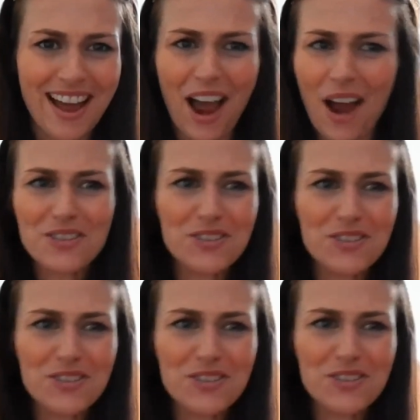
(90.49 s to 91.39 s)
How did
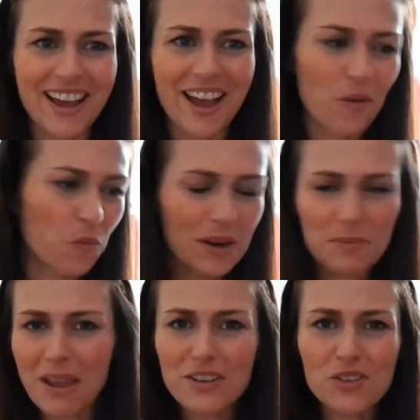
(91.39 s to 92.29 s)
you get here? What
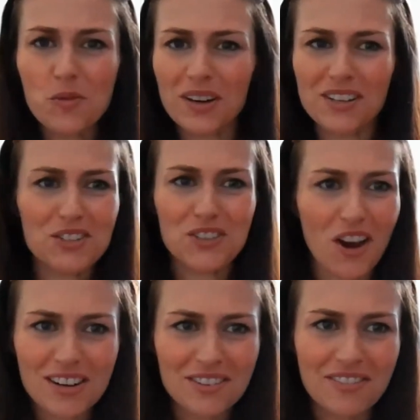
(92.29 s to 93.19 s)
made you want to
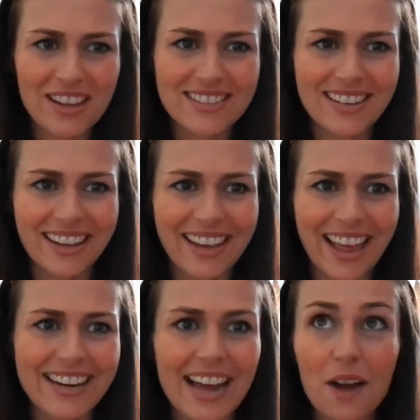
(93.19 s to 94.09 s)
start investing?
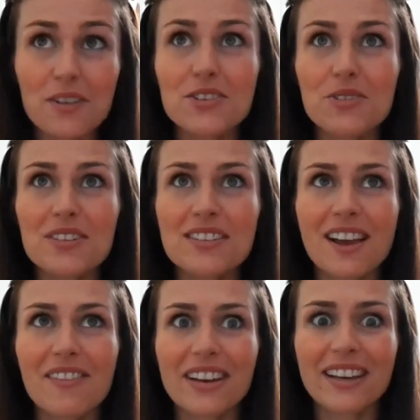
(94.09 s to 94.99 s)
And how did you
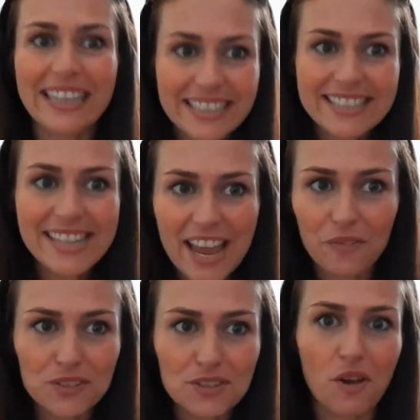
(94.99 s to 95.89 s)
discover
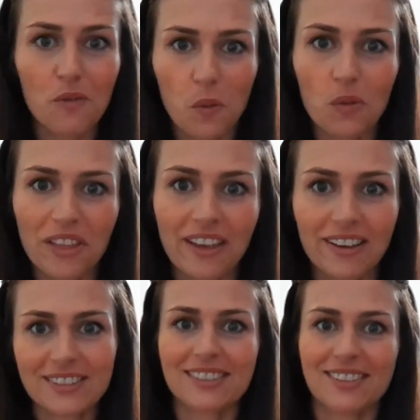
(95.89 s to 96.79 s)
ETFs of all
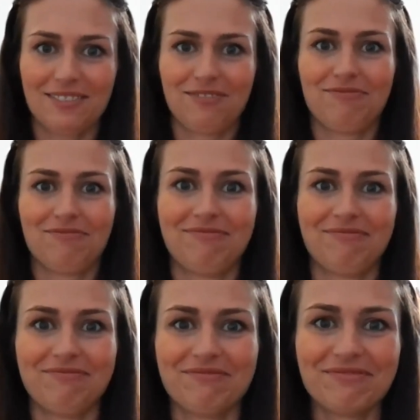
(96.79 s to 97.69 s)

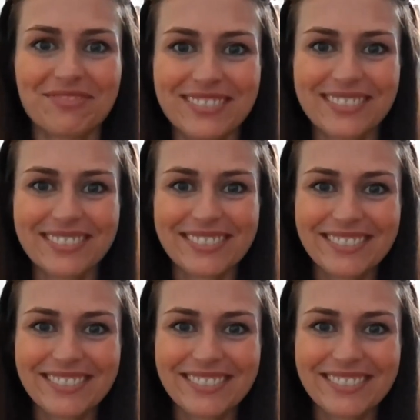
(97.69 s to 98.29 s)
things?